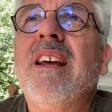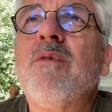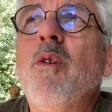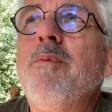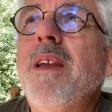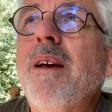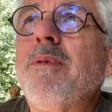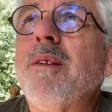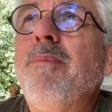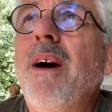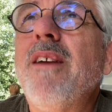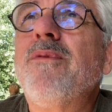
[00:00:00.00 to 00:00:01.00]
we'll be able to
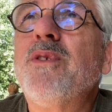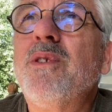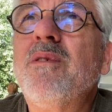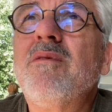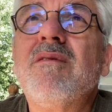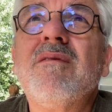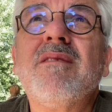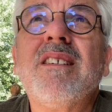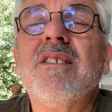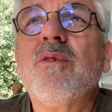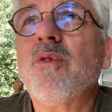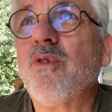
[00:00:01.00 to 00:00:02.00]
buy food
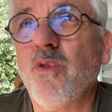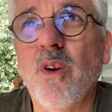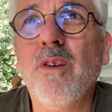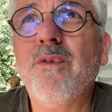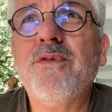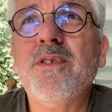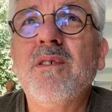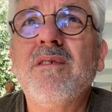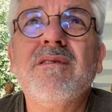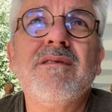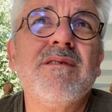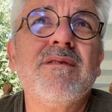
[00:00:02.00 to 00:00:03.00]
or grow
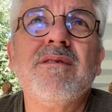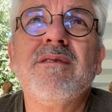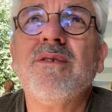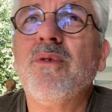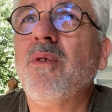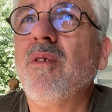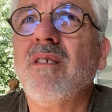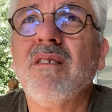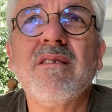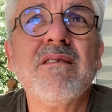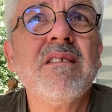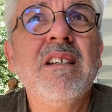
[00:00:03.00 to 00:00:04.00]
food
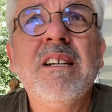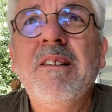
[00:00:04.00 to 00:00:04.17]
or...